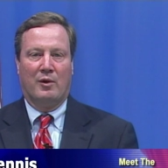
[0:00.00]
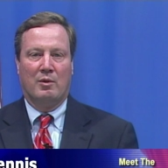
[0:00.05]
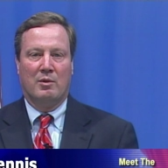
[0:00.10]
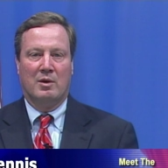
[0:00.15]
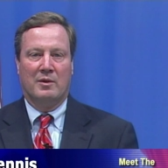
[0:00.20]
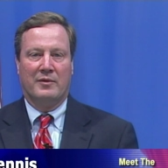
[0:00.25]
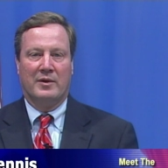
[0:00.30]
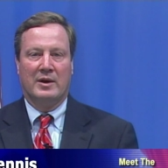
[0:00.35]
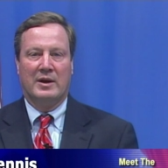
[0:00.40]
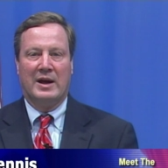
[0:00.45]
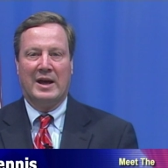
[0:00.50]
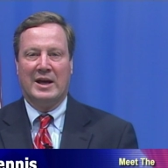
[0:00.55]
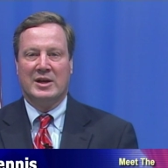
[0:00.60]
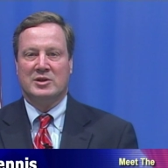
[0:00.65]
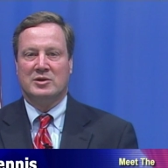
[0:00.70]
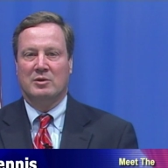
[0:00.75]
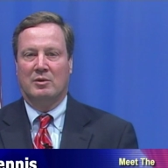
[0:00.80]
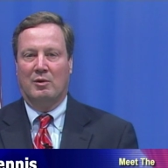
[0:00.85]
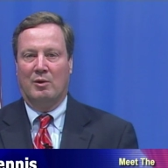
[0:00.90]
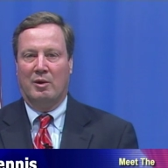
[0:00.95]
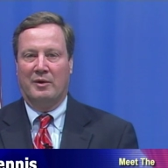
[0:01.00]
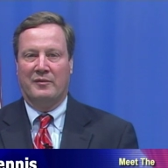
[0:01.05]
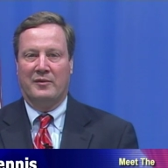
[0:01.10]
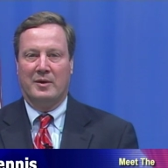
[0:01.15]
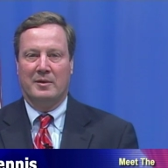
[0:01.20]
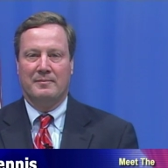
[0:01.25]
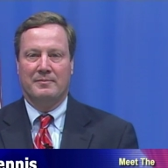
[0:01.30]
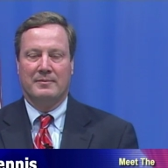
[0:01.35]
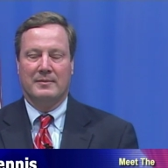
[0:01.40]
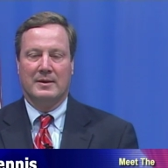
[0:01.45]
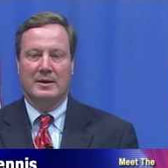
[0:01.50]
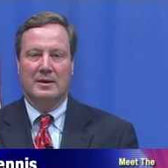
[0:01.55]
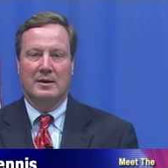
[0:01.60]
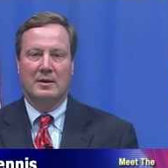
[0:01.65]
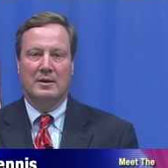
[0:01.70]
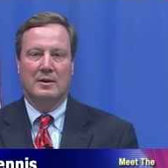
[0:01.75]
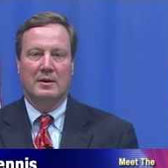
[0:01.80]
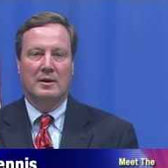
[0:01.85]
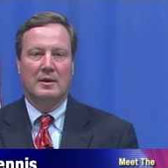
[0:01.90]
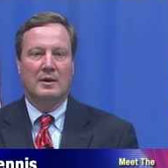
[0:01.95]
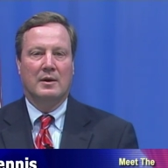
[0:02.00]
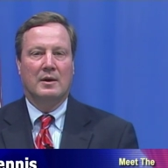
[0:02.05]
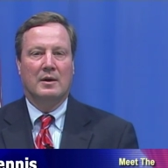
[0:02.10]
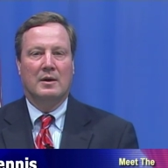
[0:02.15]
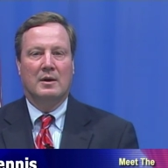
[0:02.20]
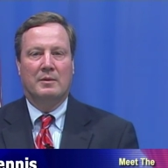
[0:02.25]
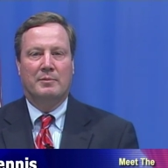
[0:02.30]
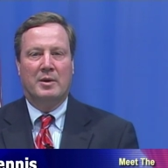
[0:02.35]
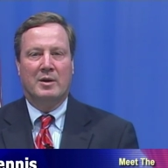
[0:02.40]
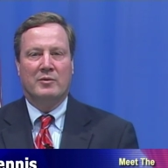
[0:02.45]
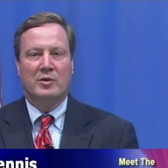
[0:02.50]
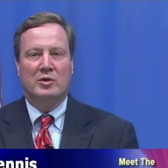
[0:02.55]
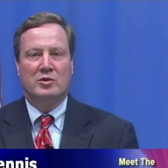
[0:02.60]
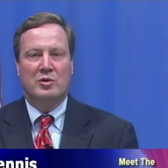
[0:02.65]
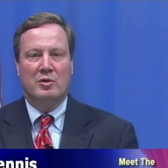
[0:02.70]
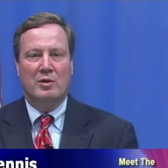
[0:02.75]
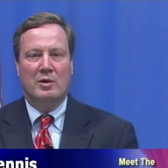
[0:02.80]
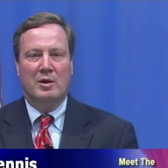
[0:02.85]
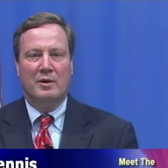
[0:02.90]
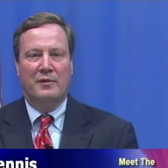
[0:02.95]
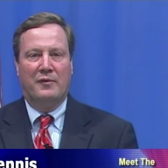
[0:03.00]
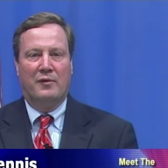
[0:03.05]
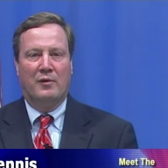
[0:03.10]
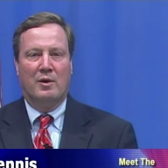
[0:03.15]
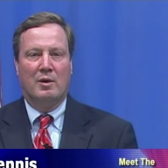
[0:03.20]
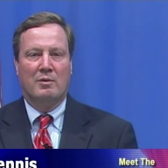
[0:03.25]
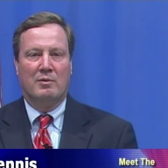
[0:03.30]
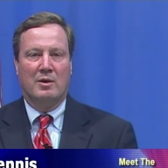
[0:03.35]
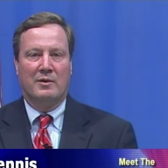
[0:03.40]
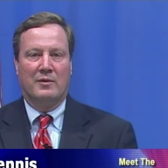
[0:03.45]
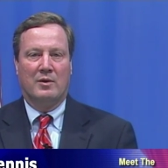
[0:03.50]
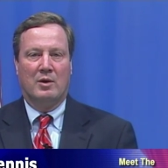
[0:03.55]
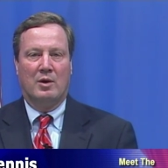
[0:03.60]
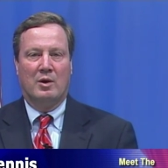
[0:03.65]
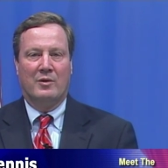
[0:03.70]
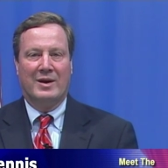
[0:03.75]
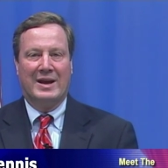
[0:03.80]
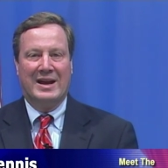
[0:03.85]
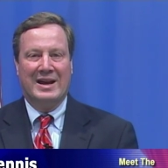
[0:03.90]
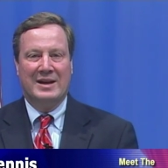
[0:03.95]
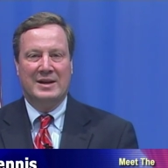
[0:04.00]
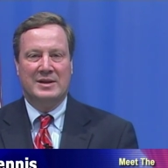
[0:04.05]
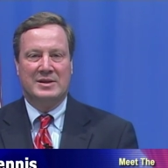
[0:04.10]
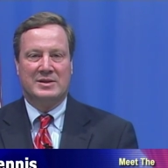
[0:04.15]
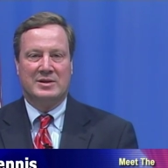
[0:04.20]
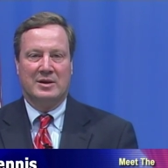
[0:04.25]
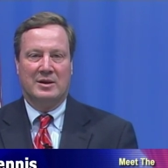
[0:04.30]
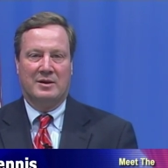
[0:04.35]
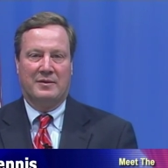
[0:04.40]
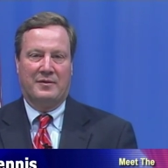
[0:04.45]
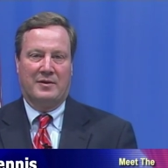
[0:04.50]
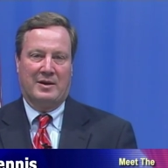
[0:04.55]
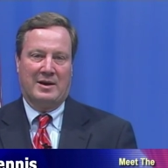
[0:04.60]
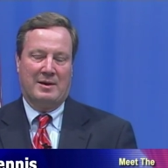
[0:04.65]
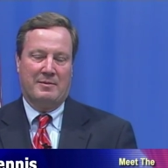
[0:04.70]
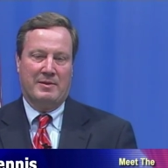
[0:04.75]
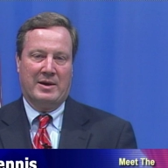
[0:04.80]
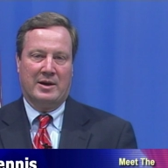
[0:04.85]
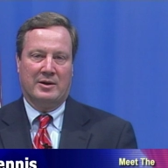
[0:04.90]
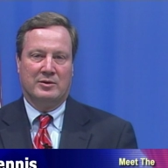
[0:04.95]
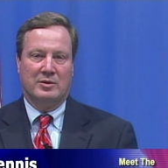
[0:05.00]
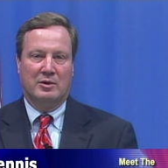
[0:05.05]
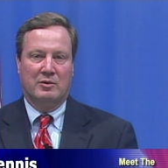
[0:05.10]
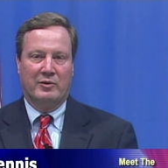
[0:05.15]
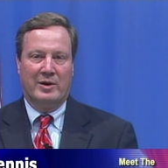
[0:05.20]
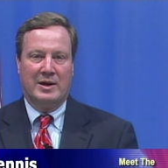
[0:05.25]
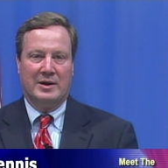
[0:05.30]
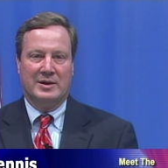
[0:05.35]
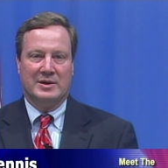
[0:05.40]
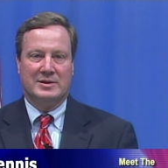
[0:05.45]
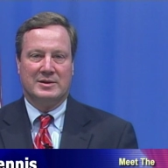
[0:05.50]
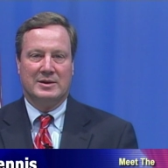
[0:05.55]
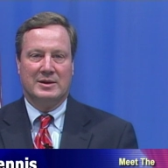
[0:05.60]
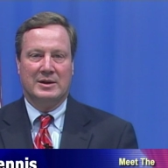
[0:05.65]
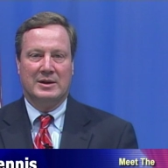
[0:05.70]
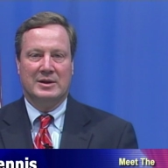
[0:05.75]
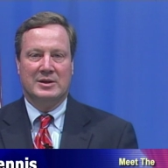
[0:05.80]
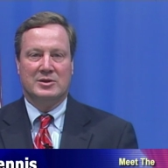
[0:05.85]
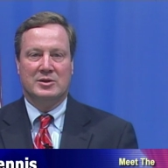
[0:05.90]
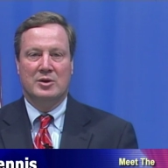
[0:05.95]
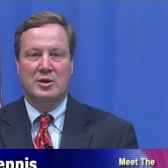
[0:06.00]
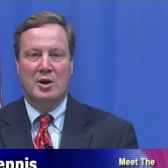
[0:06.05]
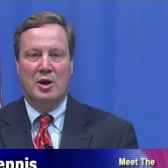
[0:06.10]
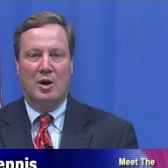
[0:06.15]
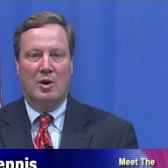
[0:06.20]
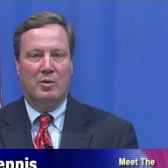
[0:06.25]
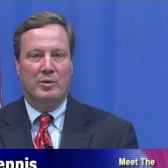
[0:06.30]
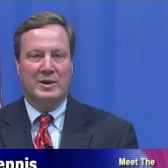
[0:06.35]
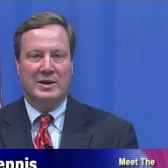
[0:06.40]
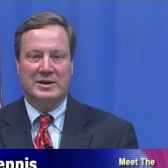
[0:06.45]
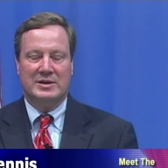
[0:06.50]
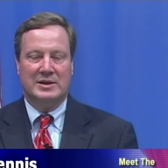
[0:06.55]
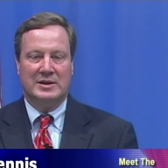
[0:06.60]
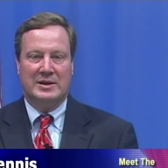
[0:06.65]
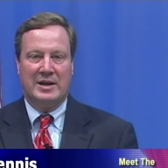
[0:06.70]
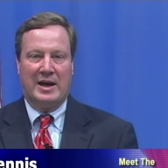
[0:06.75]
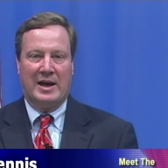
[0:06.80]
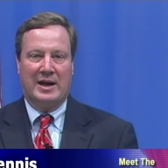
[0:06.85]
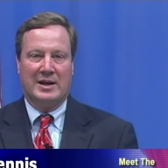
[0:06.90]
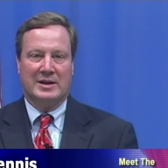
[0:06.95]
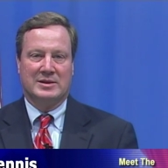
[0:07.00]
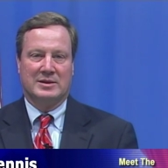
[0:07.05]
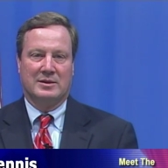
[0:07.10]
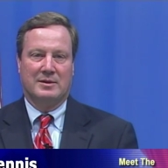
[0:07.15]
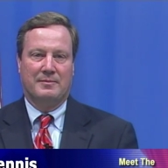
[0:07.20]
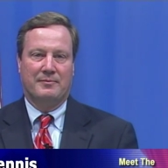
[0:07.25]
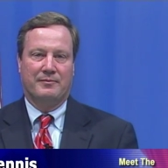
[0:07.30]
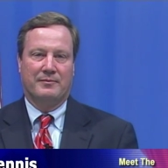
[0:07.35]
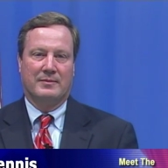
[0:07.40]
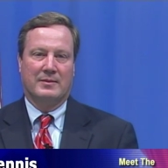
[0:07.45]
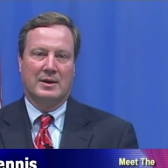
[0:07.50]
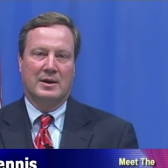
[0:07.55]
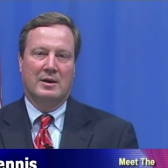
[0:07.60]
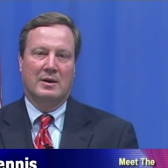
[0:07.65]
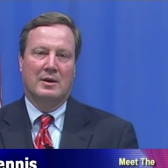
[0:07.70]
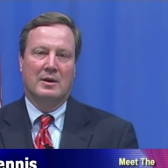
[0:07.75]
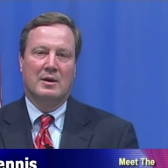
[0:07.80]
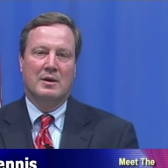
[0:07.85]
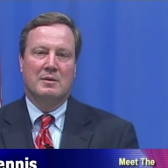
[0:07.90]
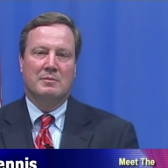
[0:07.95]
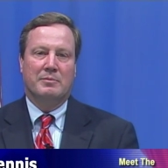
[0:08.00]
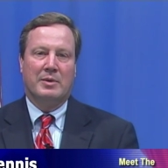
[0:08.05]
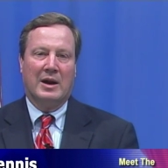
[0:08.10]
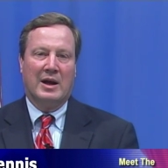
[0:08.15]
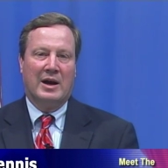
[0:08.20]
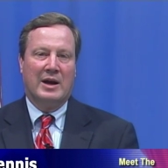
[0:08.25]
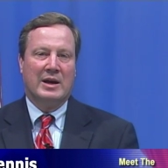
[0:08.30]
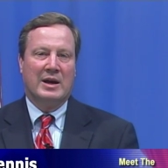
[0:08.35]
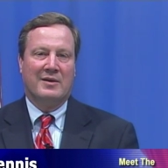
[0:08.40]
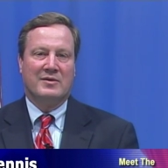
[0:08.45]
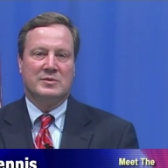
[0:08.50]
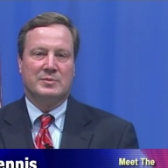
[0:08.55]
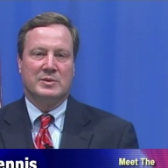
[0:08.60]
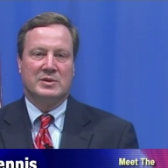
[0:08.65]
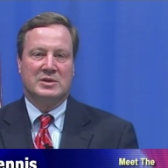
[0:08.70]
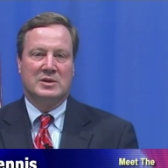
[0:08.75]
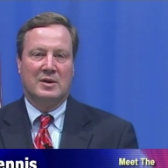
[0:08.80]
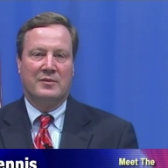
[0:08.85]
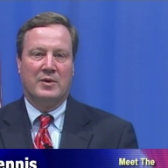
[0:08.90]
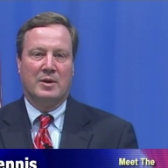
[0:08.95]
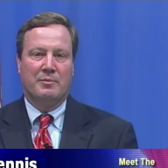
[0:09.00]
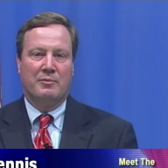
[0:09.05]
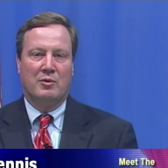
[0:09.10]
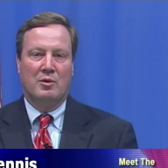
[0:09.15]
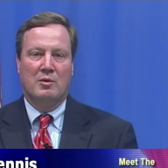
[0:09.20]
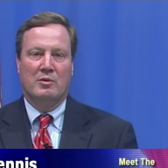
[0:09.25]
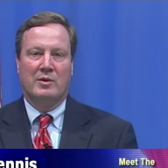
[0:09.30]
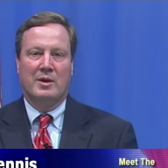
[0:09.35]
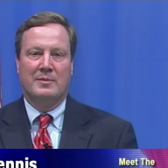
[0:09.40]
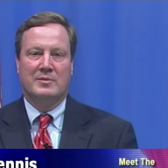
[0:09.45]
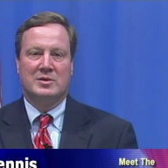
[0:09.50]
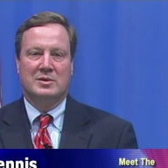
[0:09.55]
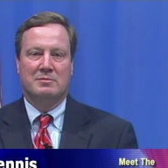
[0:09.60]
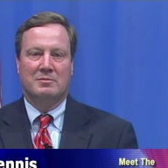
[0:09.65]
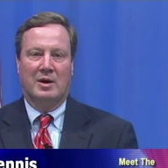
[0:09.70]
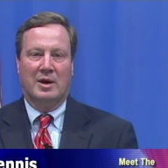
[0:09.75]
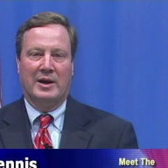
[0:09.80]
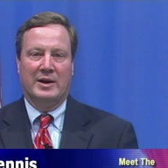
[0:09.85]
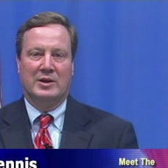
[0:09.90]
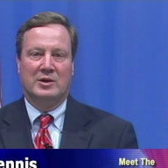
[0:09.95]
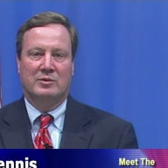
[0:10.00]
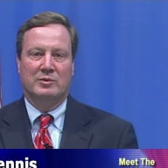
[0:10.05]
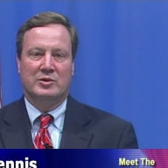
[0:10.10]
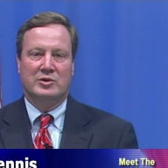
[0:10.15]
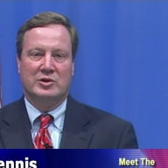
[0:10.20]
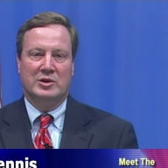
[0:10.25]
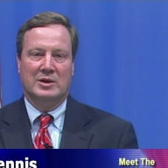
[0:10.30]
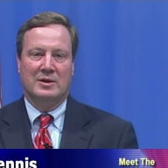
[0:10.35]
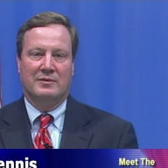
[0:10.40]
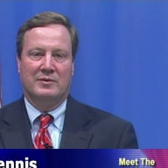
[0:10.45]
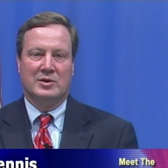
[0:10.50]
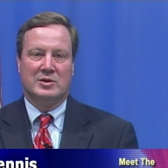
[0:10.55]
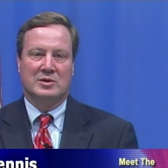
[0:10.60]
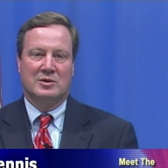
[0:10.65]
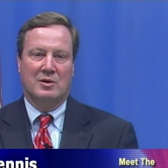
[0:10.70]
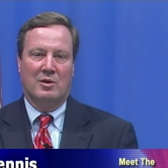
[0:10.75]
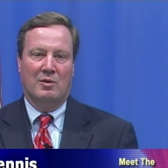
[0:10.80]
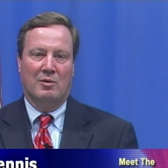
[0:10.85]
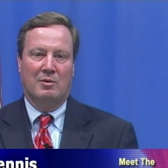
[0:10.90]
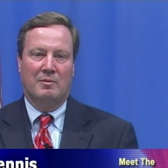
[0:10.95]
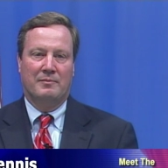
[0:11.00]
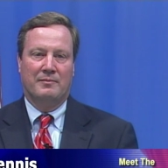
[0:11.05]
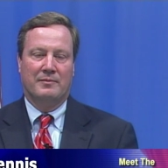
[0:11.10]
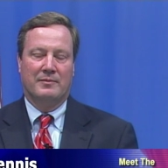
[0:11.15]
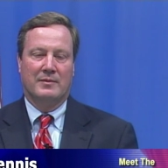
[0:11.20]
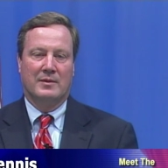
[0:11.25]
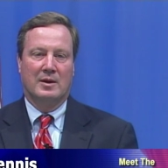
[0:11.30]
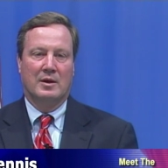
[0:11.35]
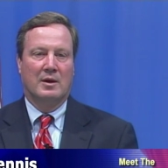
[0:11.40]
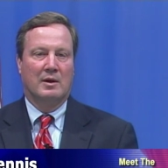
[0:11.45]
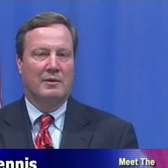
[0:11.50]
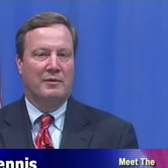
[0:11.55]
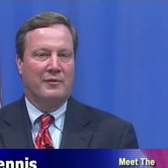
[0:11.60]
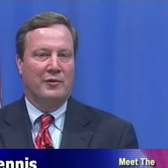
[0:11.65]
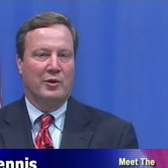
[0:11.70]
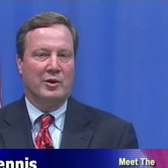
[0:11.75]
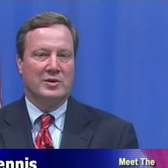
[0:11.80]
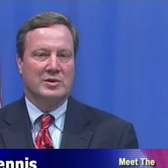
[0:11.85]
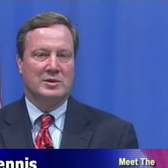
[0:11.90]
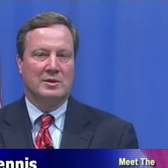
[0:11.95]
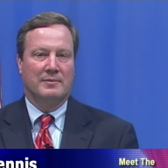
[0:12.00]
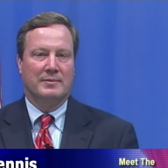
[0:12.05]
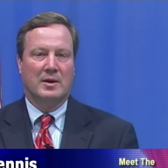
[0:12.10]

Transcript: River has to offer. But returning Fall River, or any city for that matter, to greatness is no easy task. But I have specific programs in mind to achieve this goal. First,